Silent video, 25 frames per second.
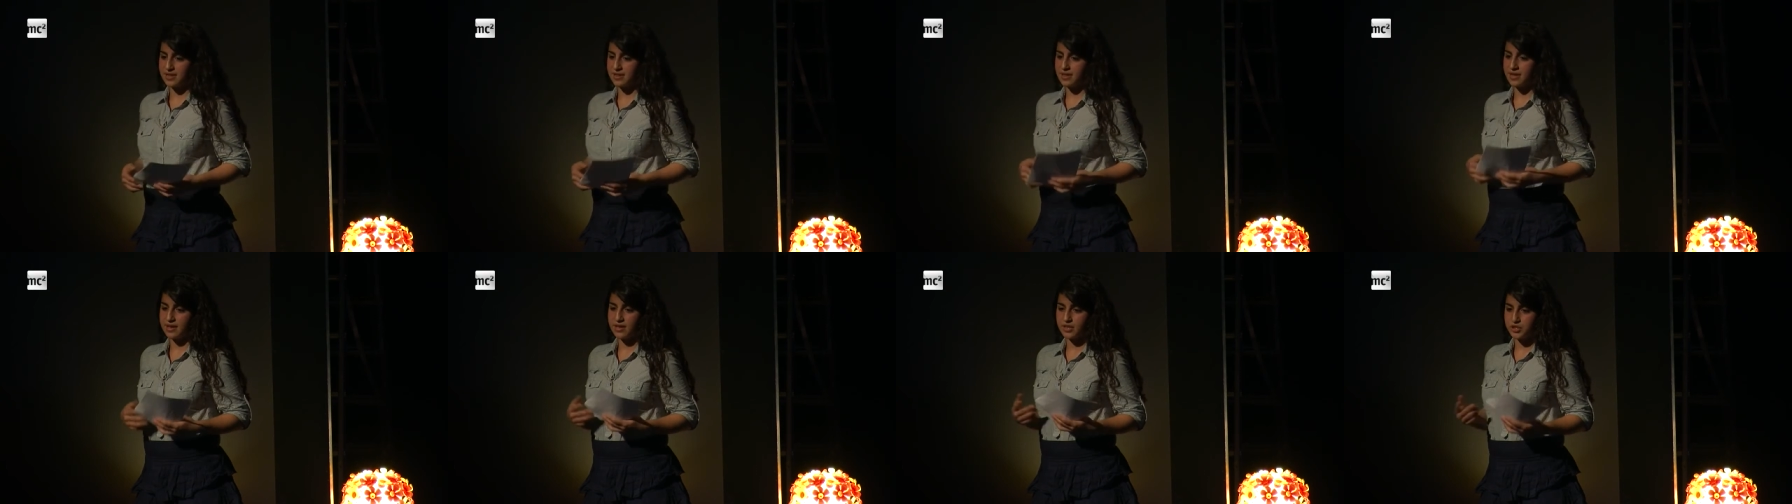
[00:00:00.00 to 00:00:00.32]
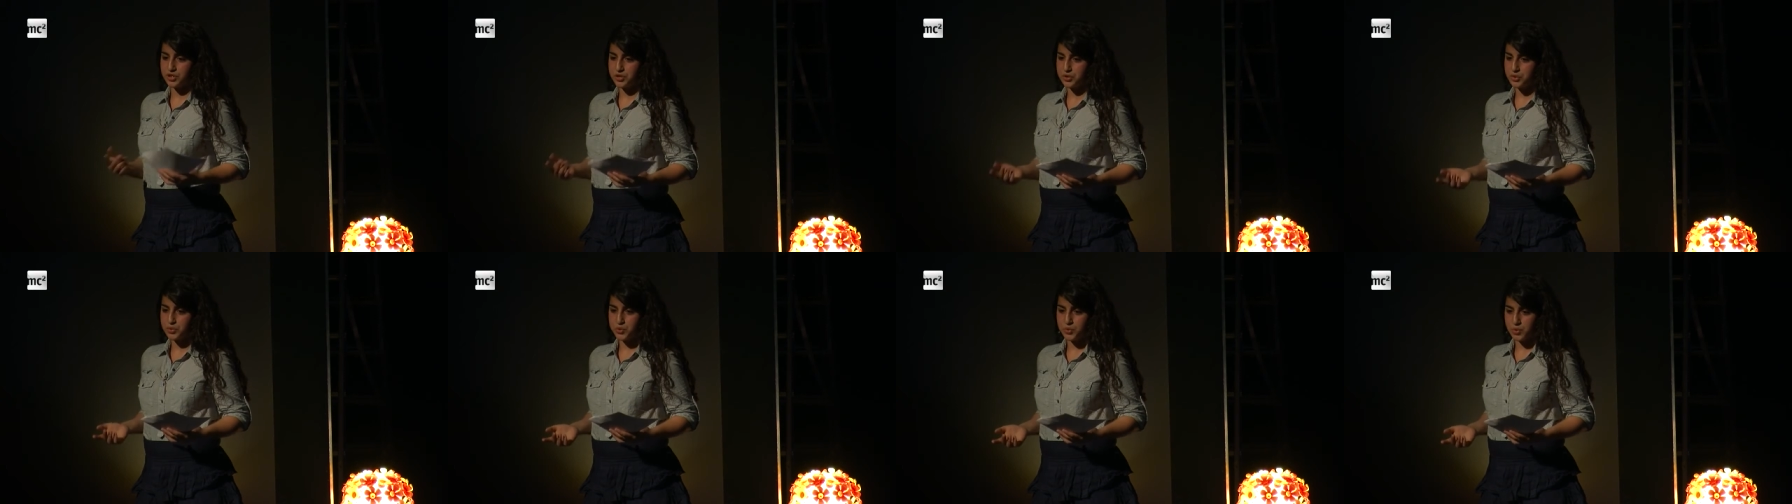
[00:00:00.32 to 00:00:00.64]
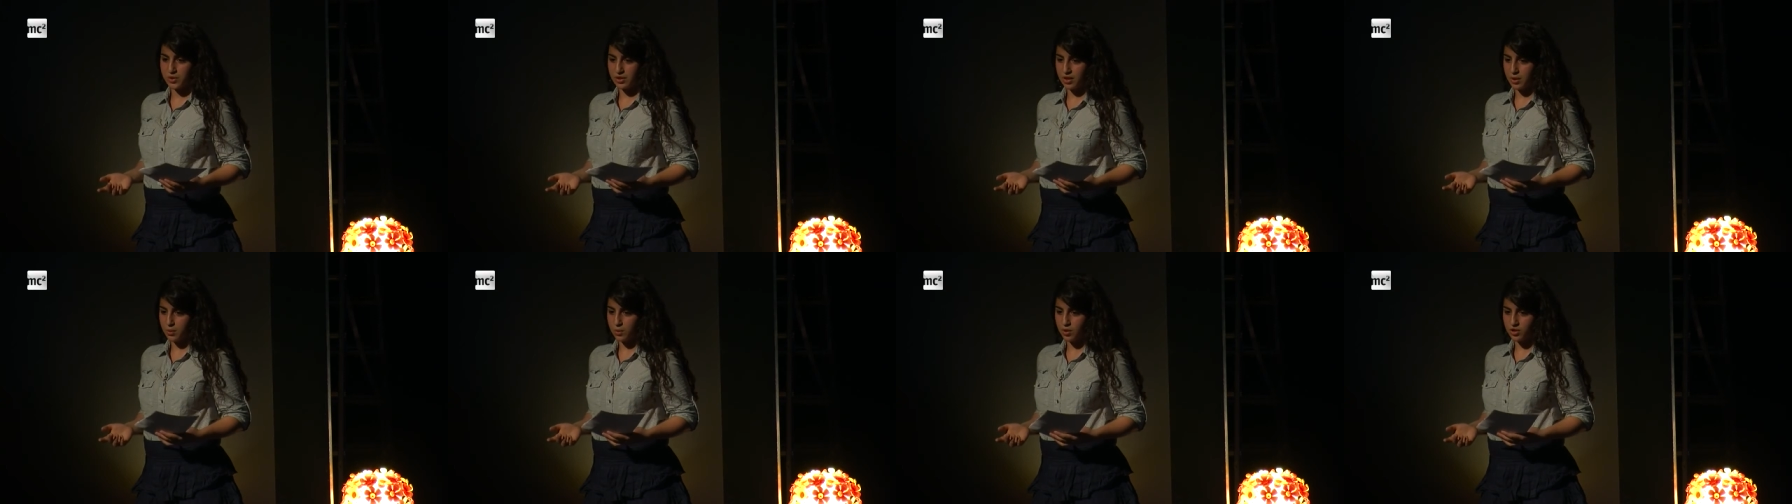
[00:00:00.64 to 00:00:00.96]
They can choose
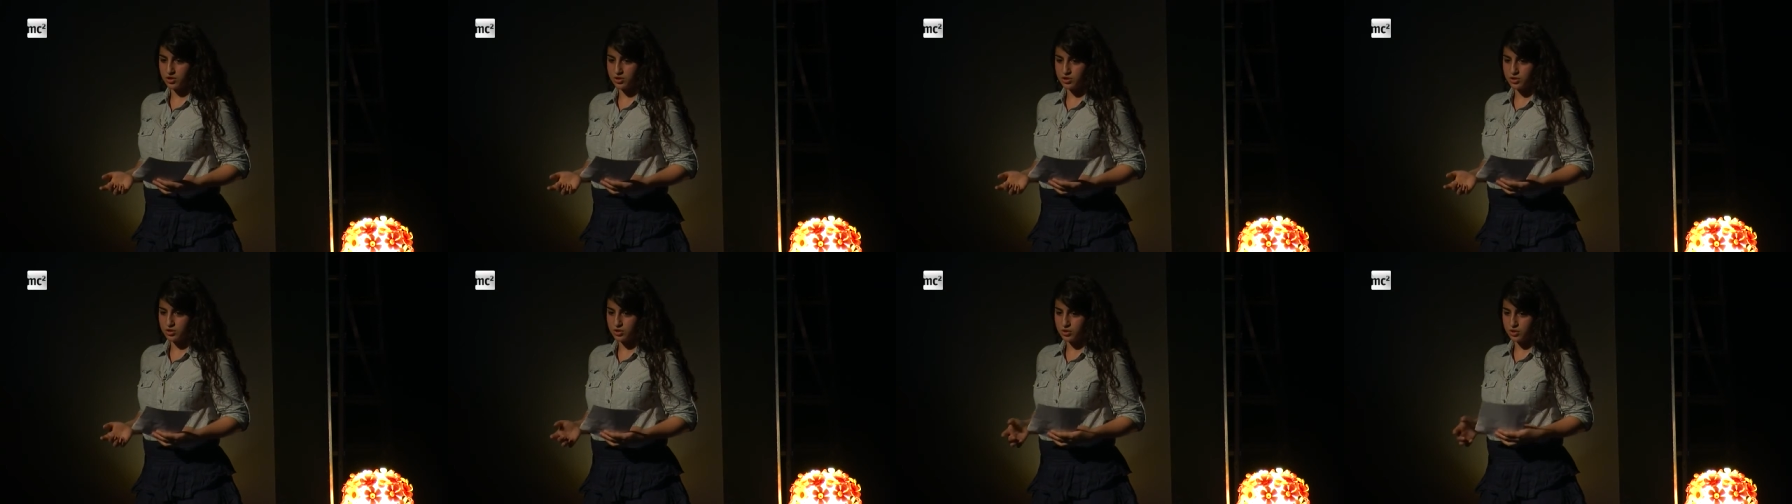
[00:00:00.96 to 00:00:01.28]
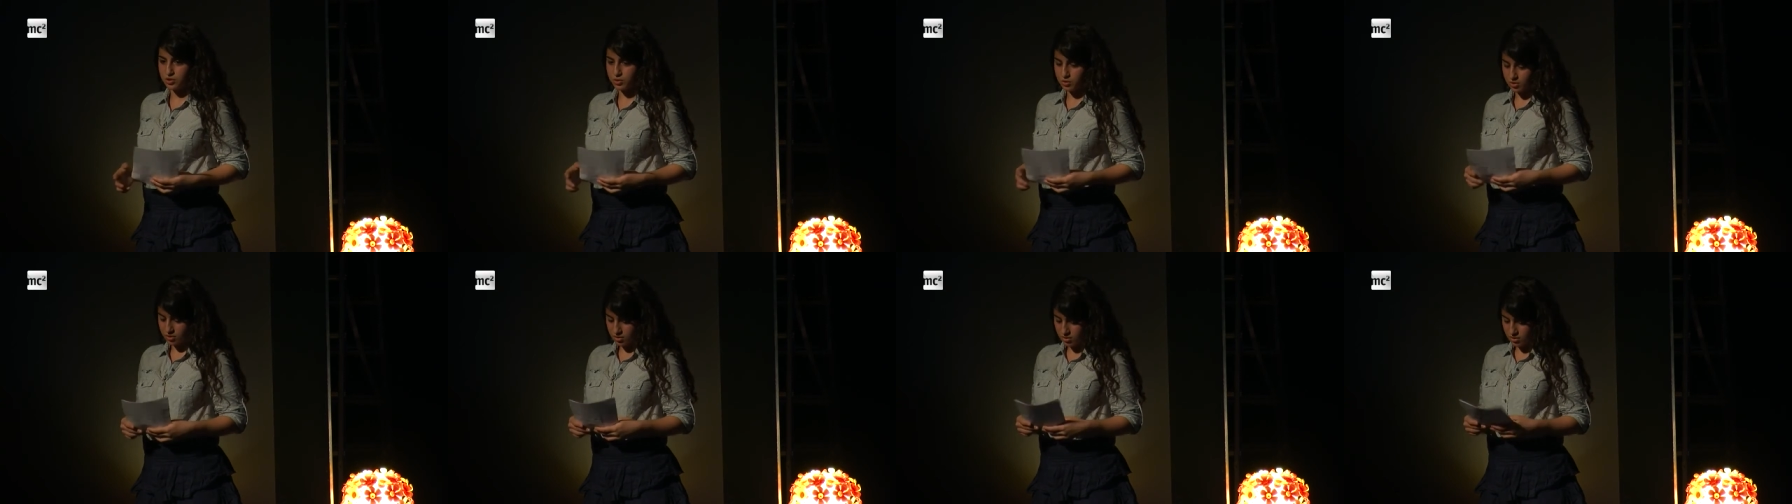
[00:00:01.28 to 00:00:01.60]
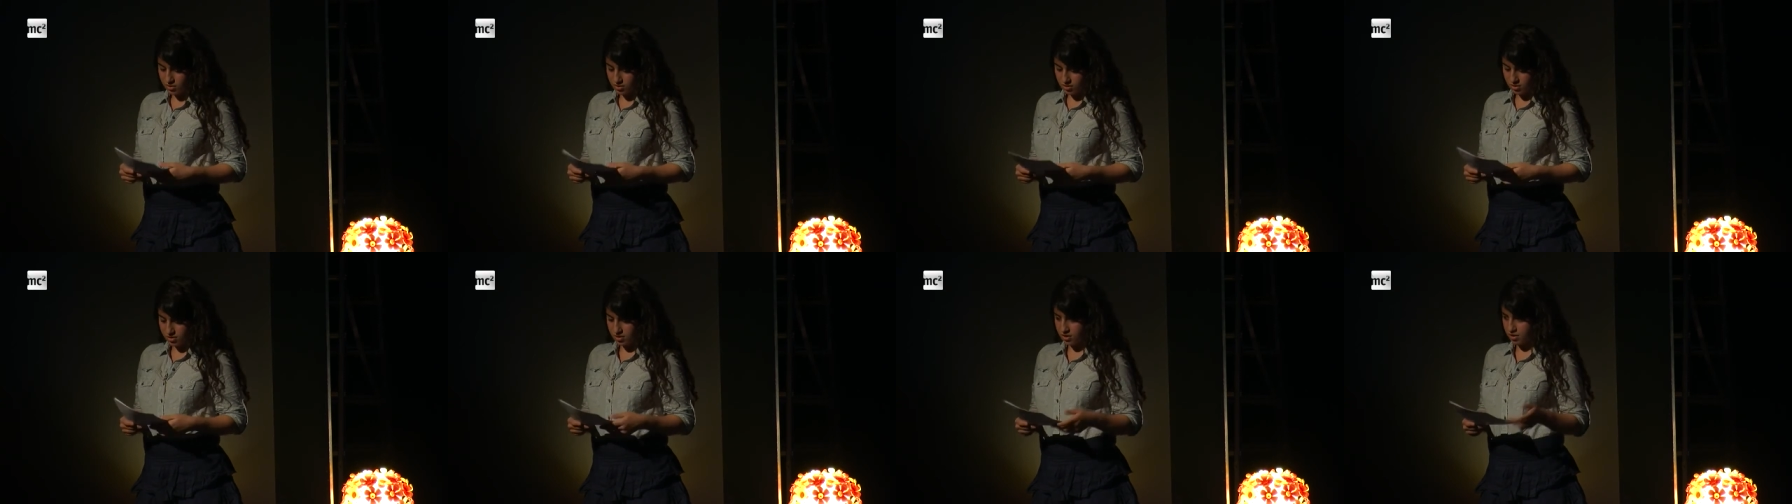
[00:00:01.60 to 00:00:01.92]
what they want to do,
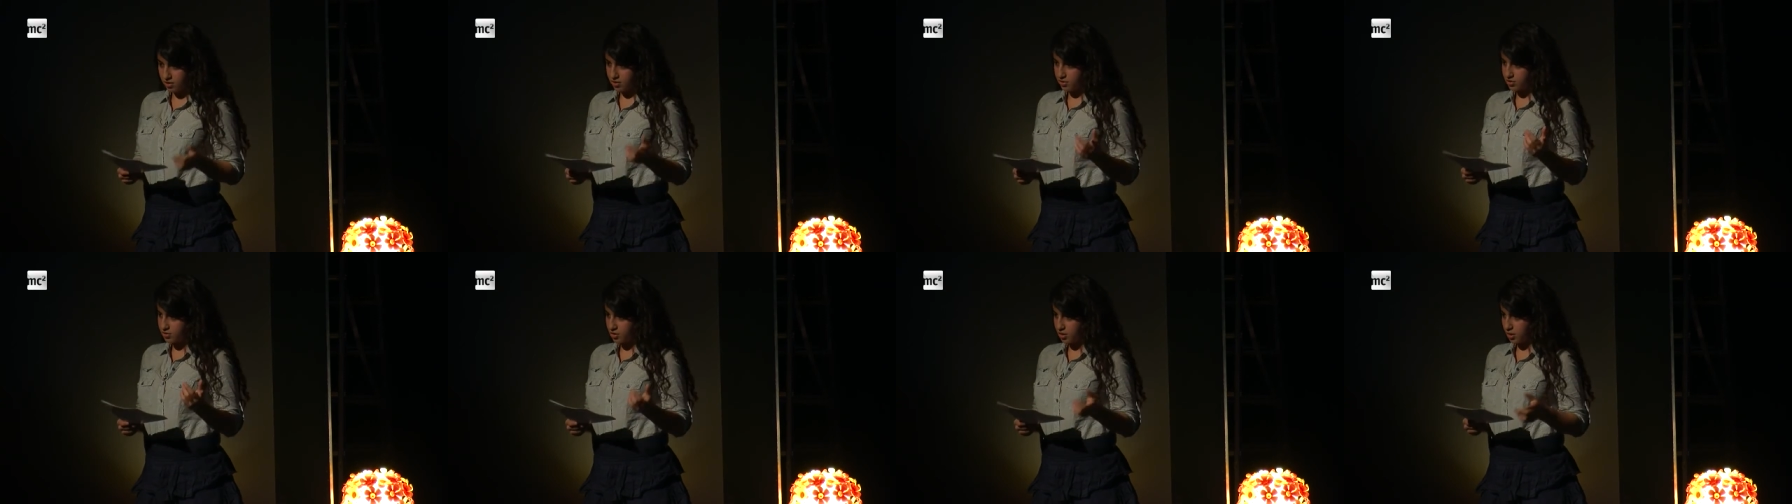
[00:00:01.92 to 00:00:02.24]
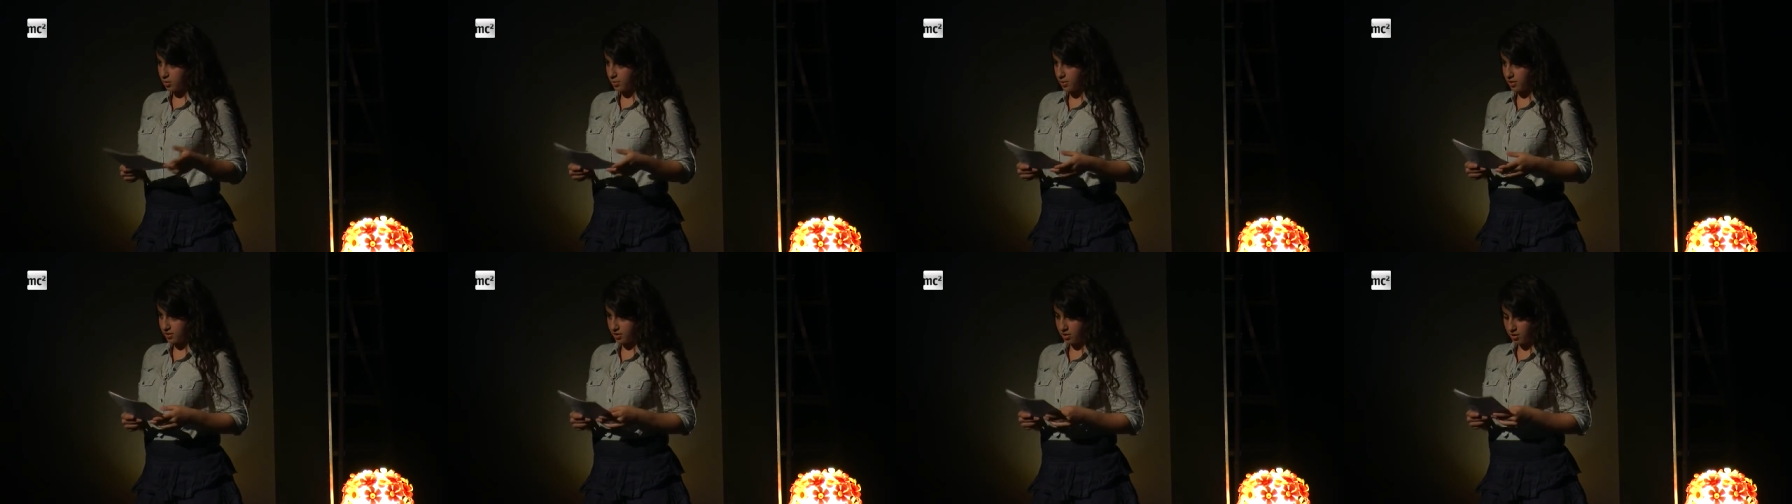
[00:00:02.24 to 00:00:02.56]
and I'll talk about